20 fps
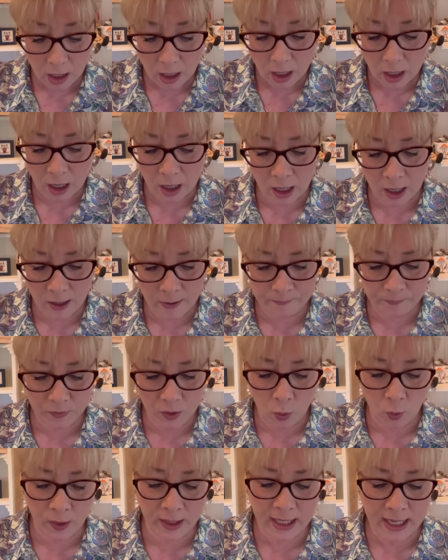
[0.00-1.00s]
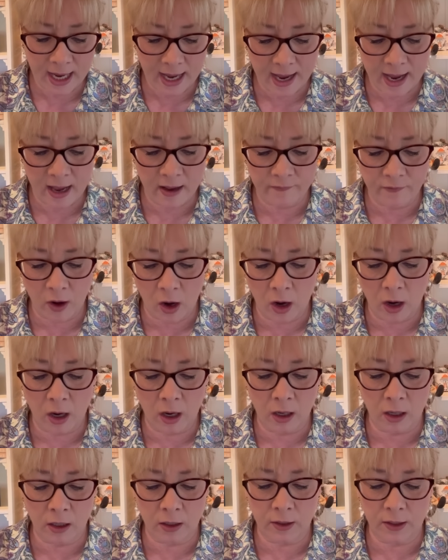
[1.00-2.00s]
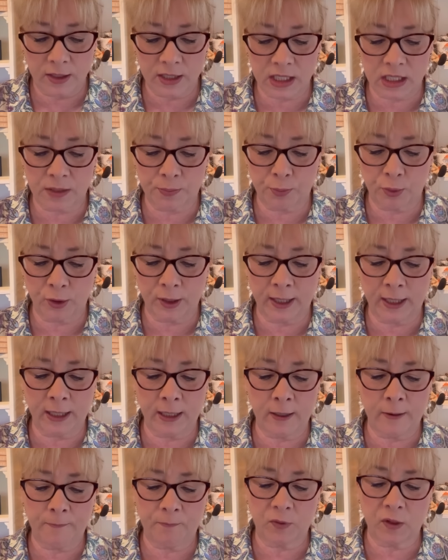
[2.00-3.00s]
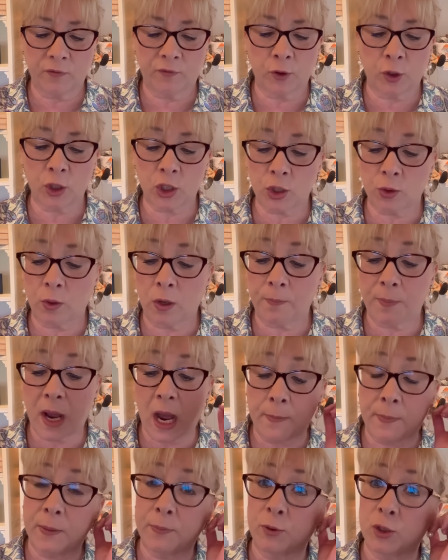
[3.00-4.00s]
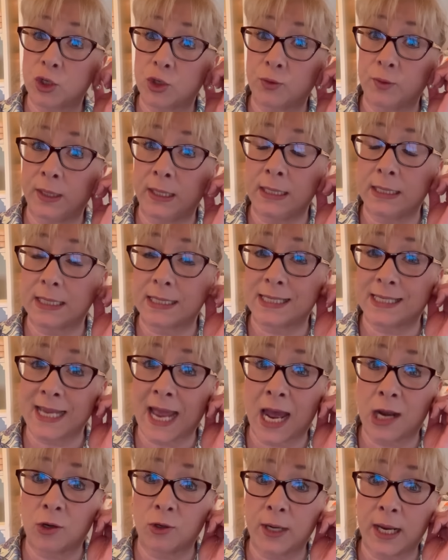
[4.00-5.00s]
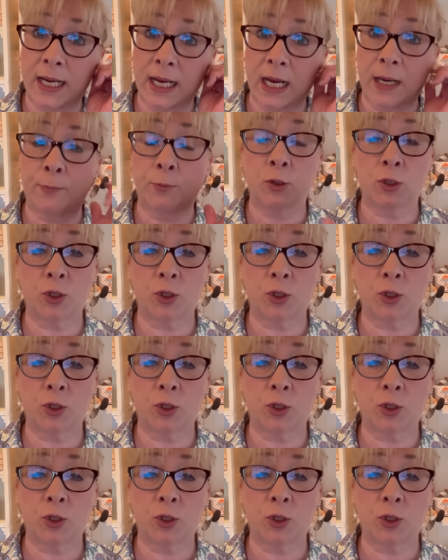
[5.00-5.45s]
Um, we have our spring virtual pop-up retreat Saturday, April